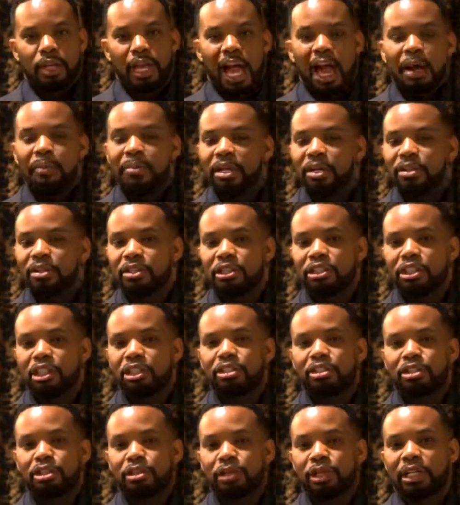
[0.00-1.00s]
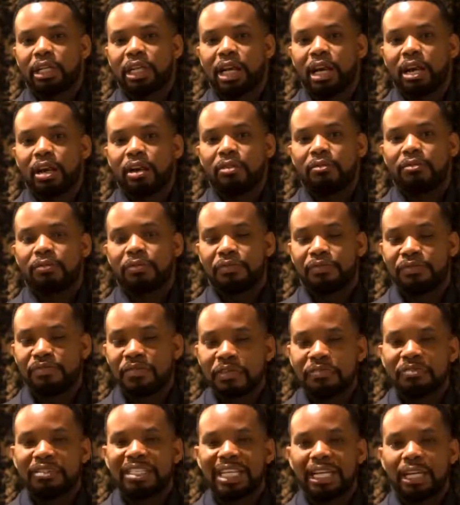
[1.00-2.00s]
I've been in this industry now for
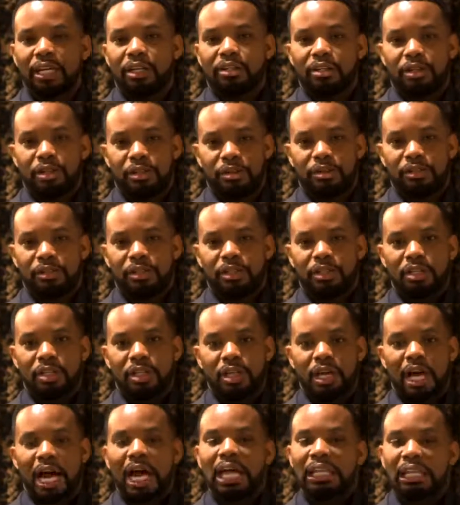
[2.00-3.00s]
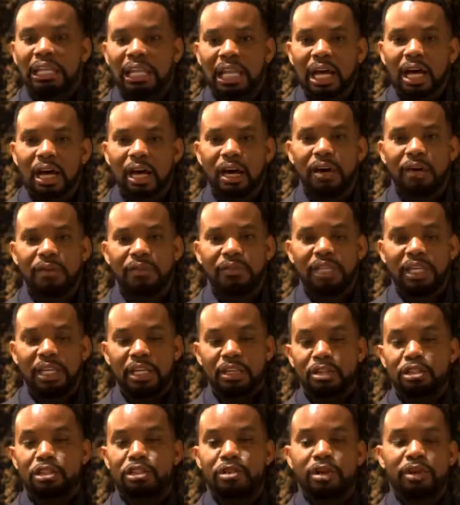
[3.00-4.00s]
15 years. I love the
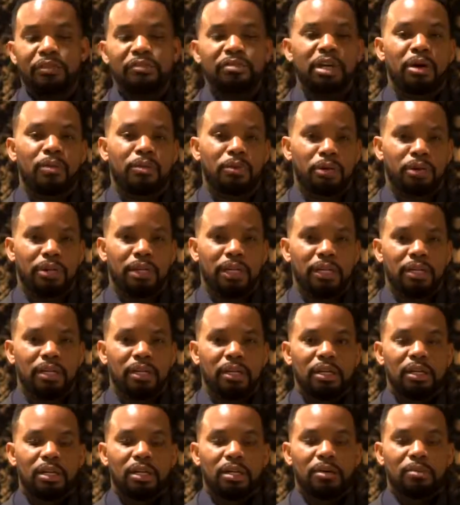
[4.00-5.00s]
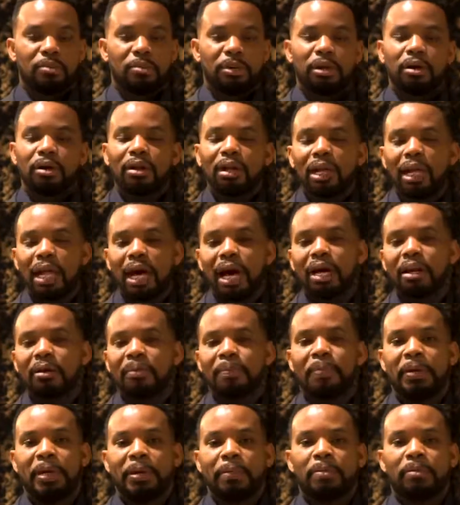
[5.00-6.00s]
industry of networking, but there are a lot
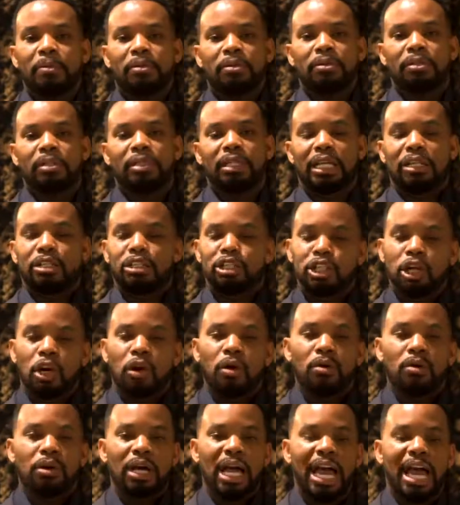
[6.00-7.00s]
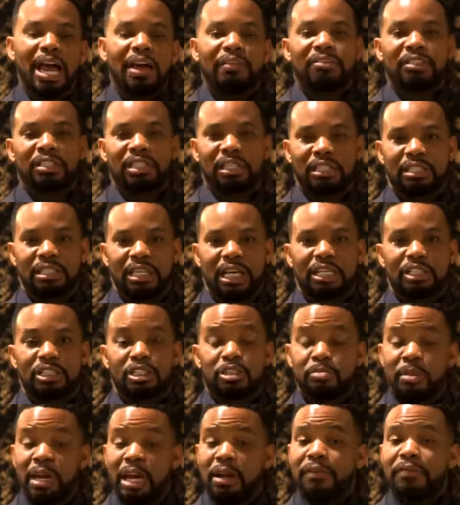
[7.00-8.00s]
of people that don't have success.
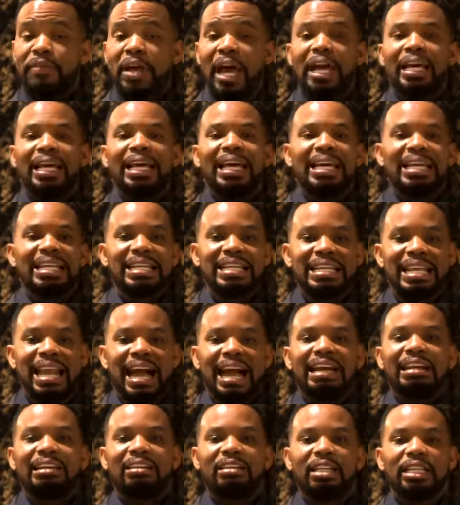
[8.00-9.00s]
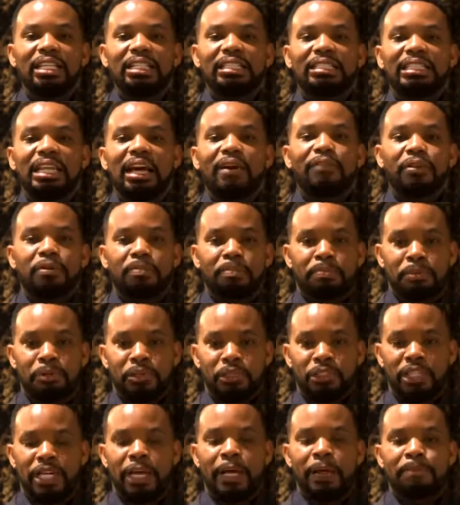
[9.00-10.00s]
As a matter of fact,
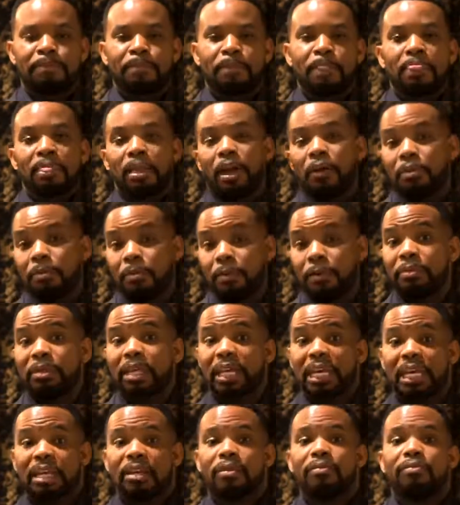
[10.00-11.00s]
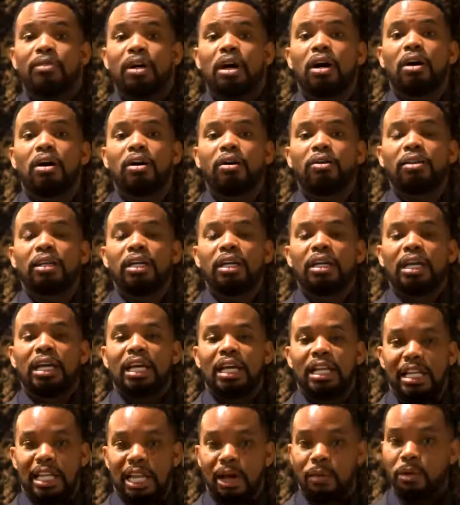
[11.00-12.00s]
97% of the people that get involved
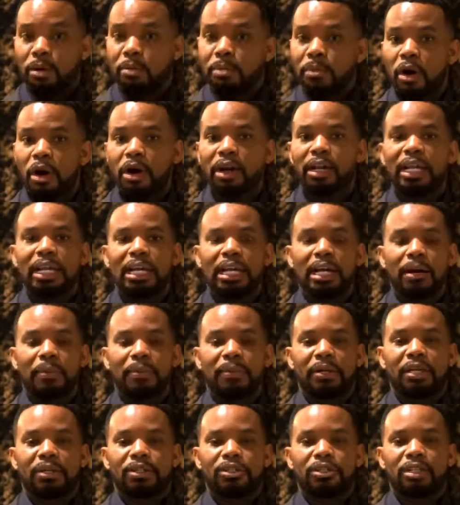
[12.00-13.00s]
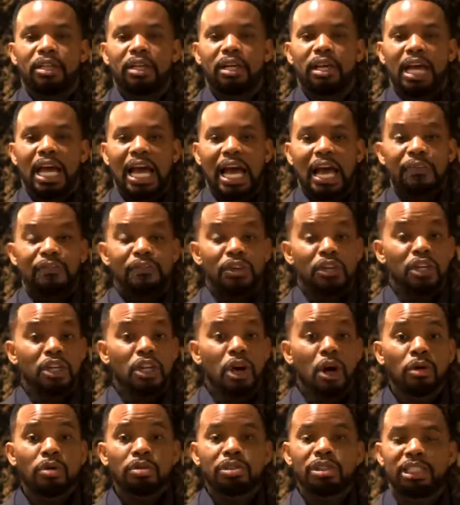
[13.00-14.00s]
in network marketing companies have
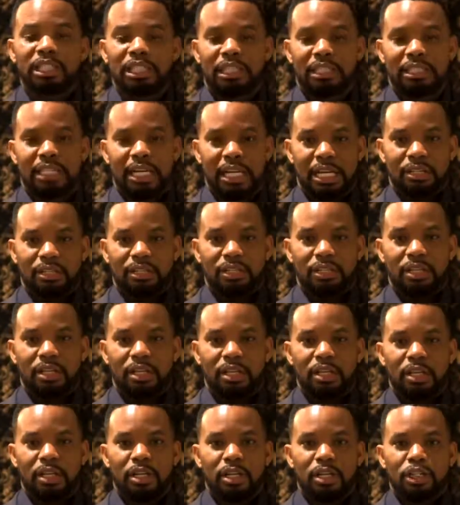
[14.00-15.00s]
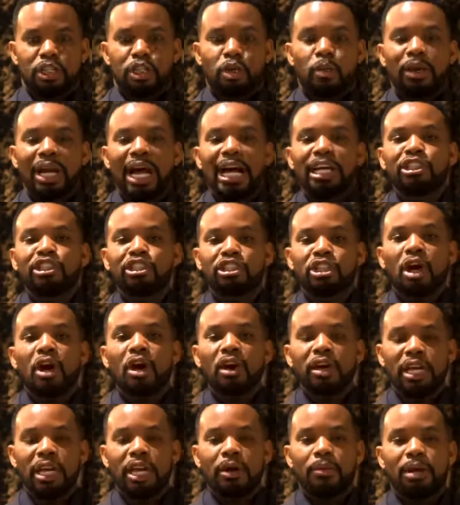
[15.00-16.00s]
no success. So what I
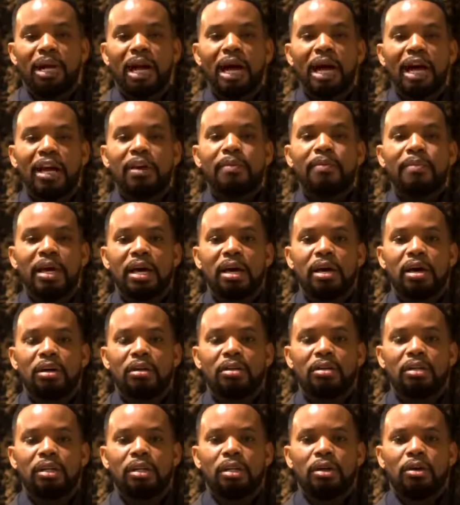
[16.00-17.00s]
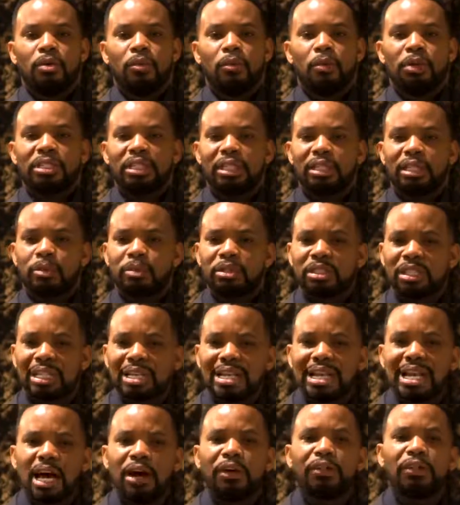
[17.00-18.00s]
saw here with IML was that there was
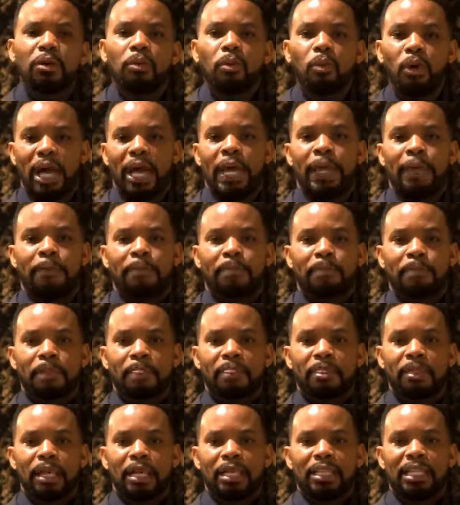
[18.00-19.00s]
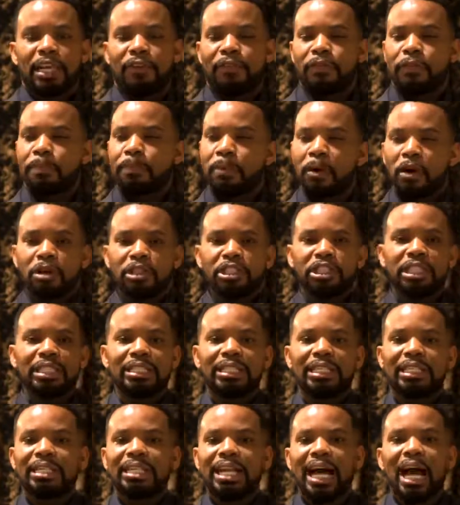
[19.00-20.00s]
another way. That if a person
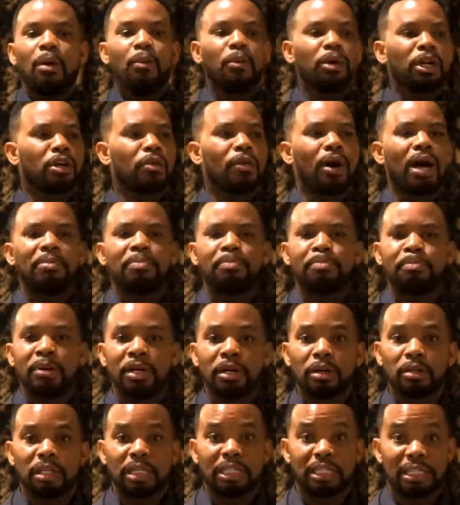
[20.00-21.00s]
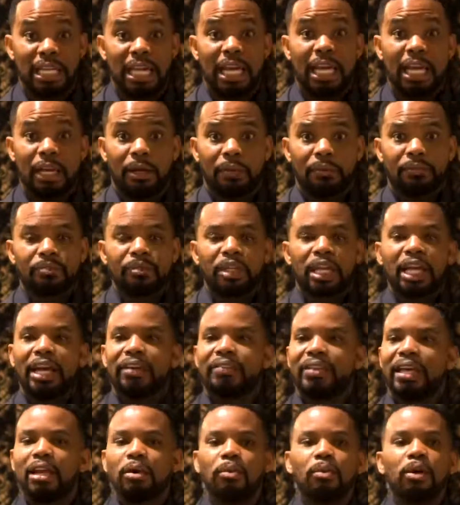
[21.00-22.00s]
did not want to go out and build a team,
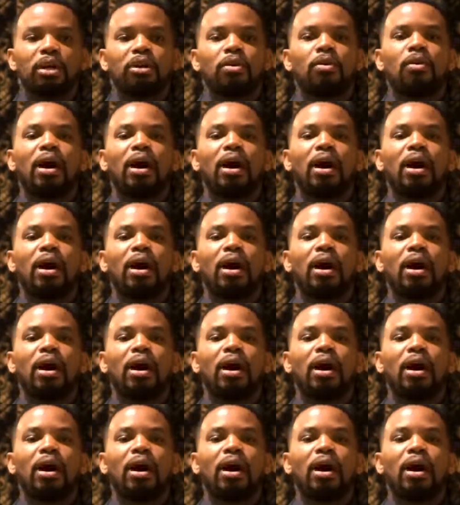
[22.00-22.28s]
if they didn't want to